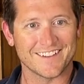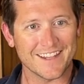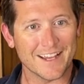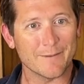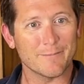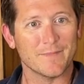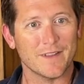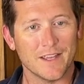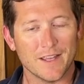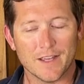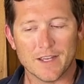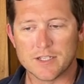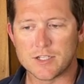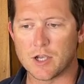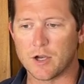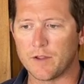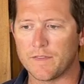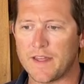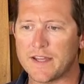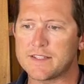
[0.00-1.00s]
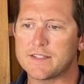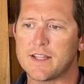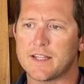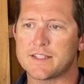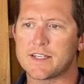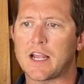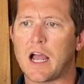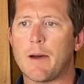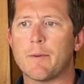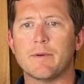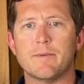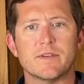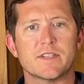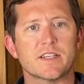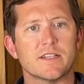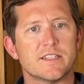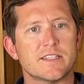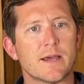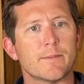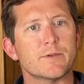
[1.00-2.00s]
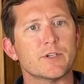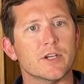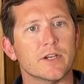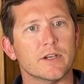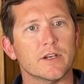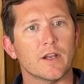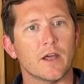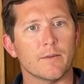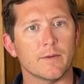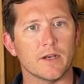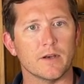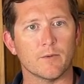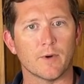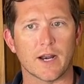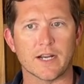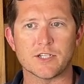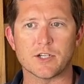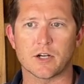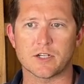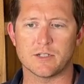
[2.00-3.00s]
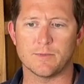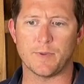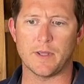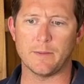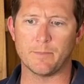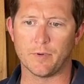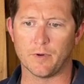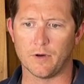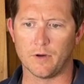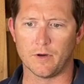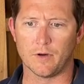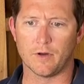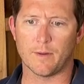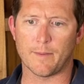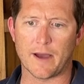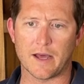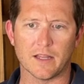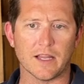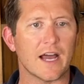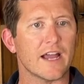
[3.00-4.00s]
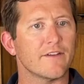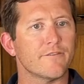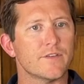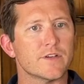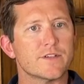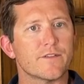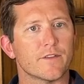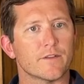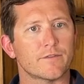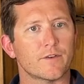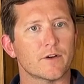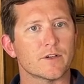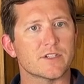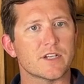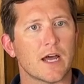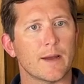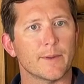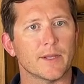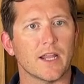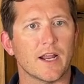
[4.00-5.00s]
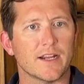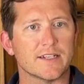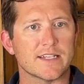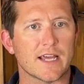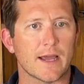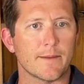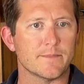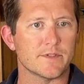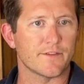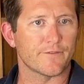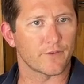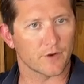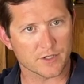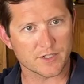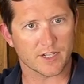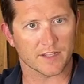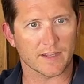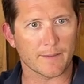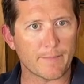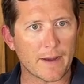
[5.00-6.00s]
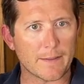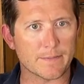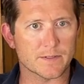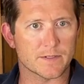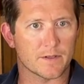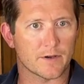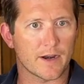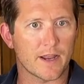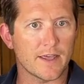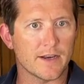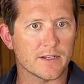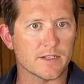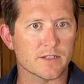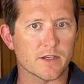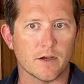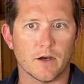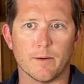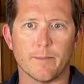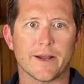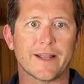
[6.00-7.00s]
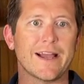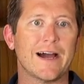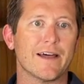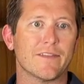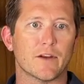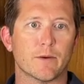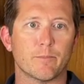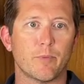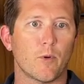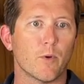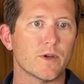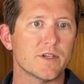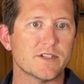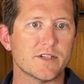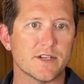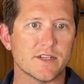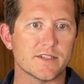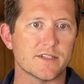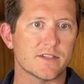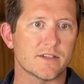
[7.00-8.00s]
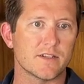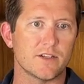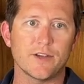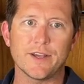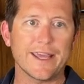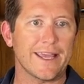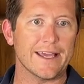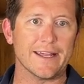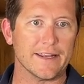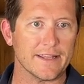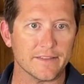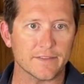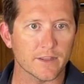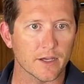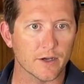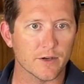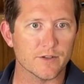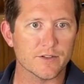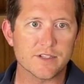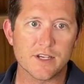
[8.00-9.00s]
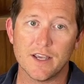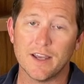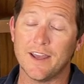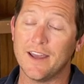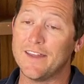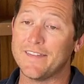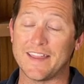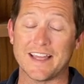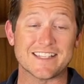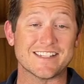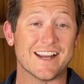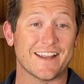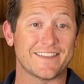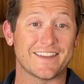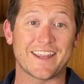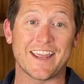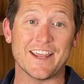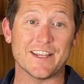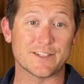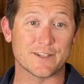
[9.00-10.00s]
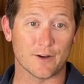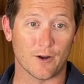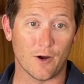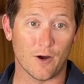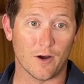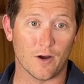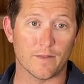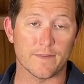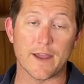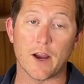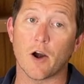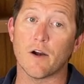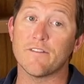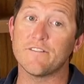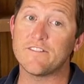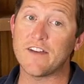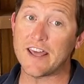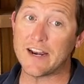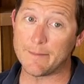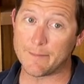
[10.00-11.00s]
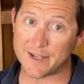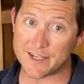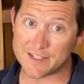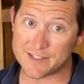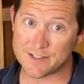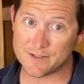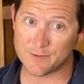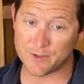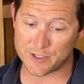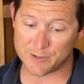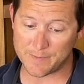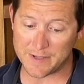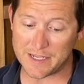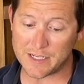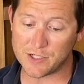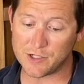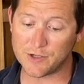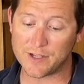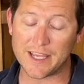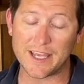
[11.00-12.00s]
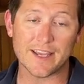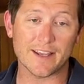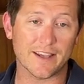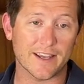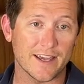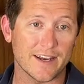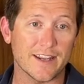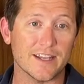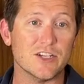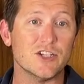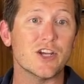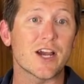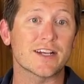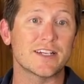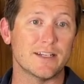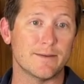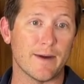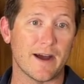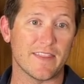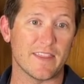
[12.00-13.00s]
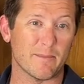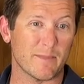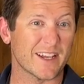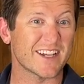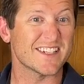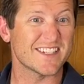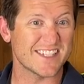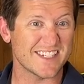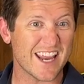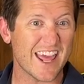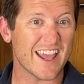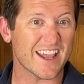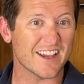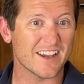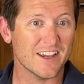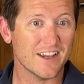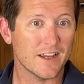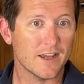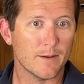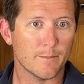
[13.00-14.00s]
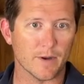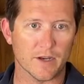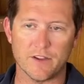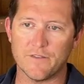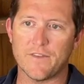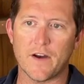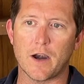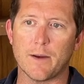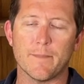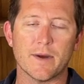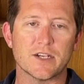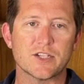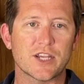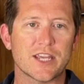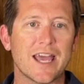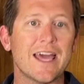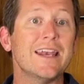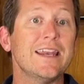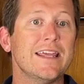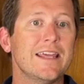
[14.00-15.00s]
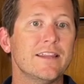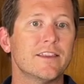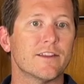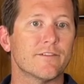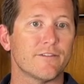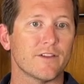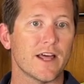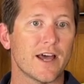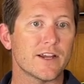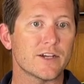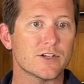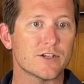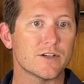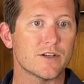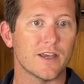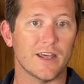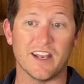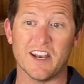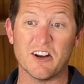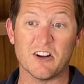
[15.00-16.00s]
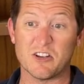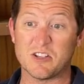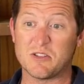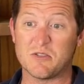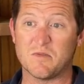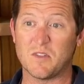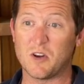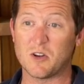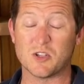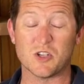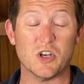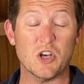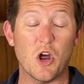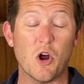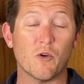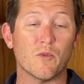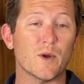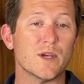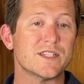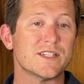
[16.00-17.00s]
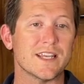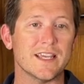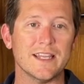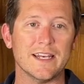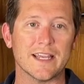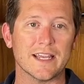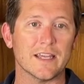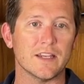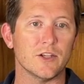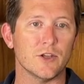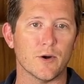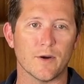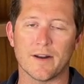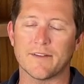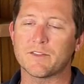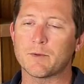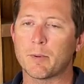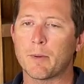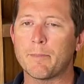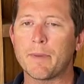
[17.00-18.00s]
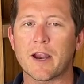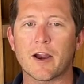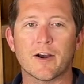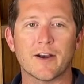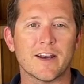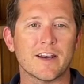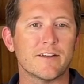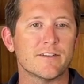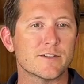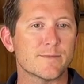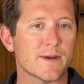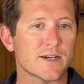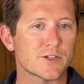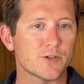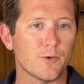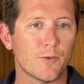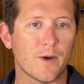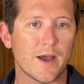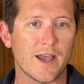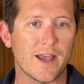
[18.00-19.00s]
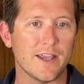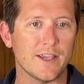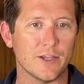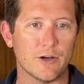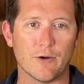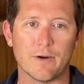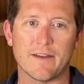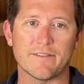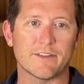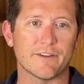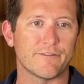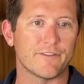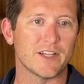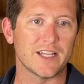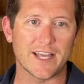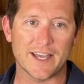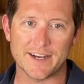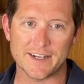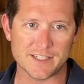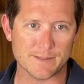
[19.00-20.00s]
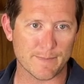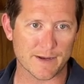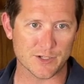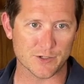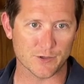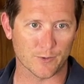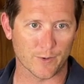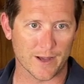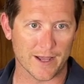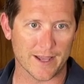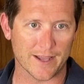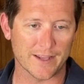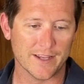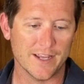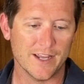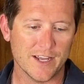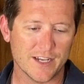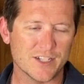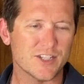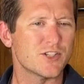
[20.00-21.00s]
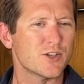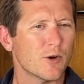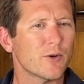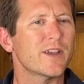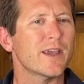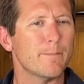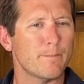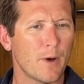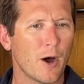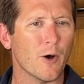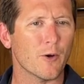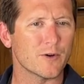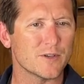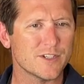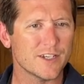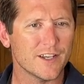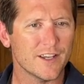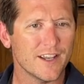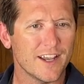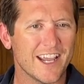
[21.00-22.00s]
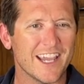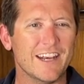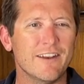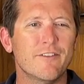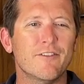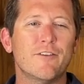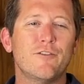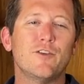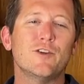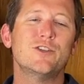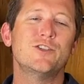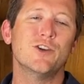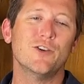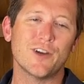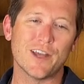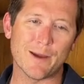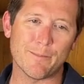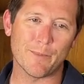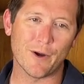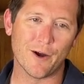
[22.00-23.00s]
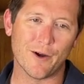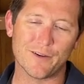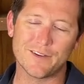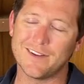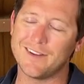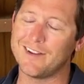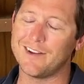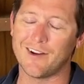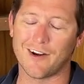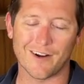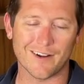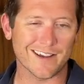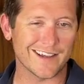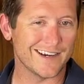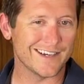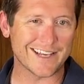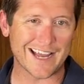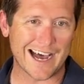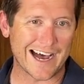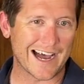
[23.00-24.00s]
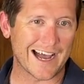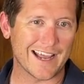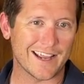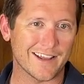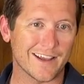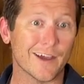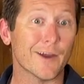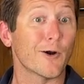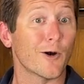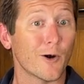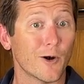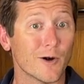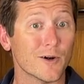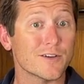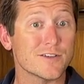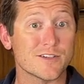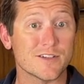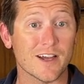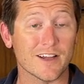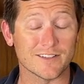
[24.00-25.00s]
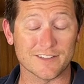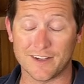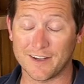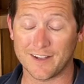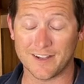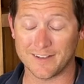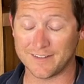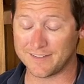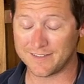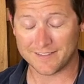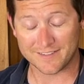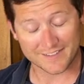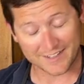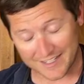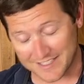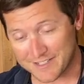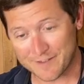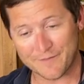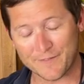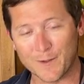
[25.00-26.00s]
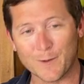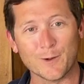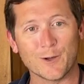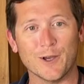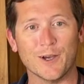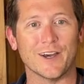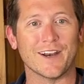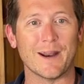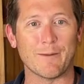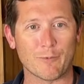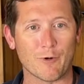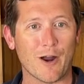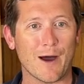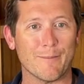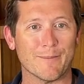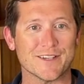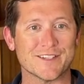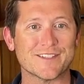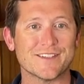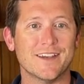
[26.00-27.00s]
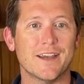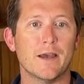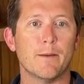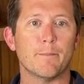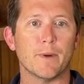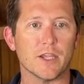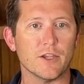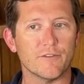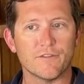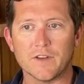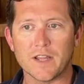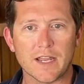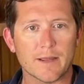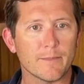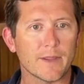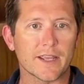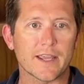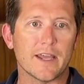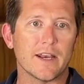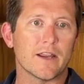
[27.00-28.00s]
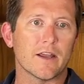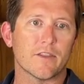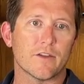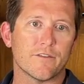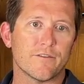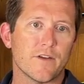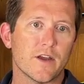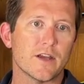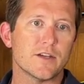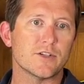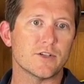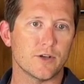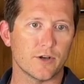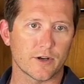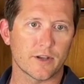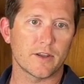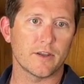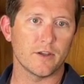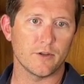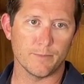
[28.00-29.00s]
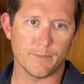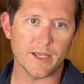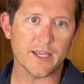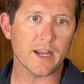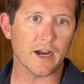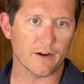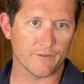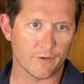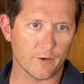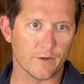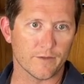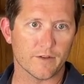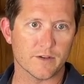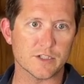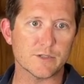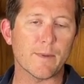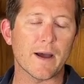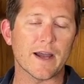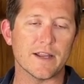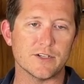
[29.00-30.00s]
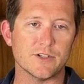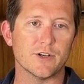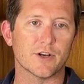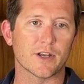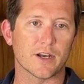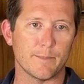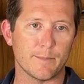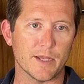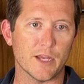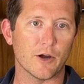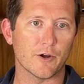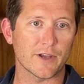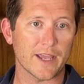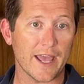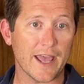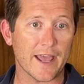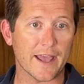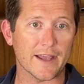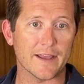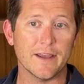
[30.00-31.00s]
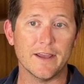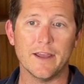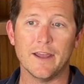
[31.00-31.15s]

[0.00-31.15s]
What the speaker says: Yep. So that's a common misconception. I mean, when I talk to people about lionfish for the first time, a lot of times the first thing that pops in their head is, oh my God, they're poisonous. You can't eat those. That's not the case at all. They are venomous, which means you can't get injected by them like a snake. But you very much can eat the flesh, and there's no risk to eating it. You don't have to prepare it any special way. You don't have to fillet it a special way. Just don't get poked. And even if you do get poked, you aren't going to die. It hurts. I'll tell you, it doesn't feel good, I promise. But you flay them like any other fish, and you be careful of those spines, and you're going to be okay.